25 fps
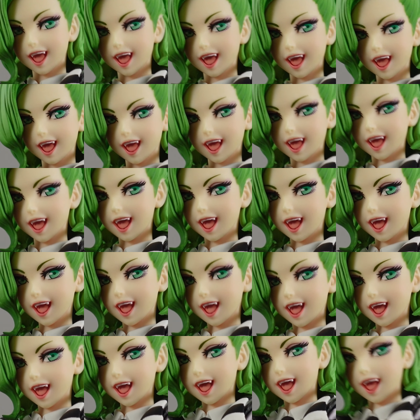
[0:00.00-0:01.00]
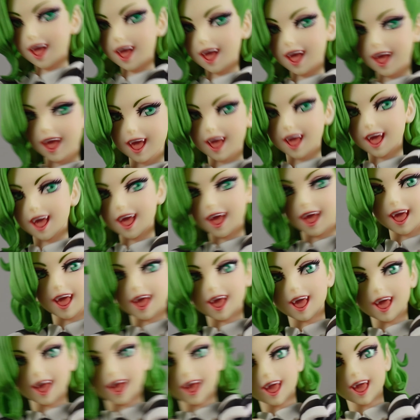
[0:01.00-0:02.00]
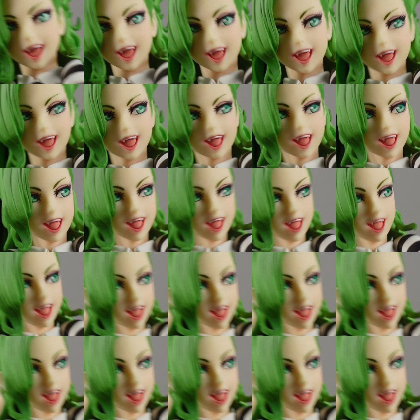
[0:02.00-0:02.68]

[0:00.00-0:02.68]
Alright, so here she is up close, and I have to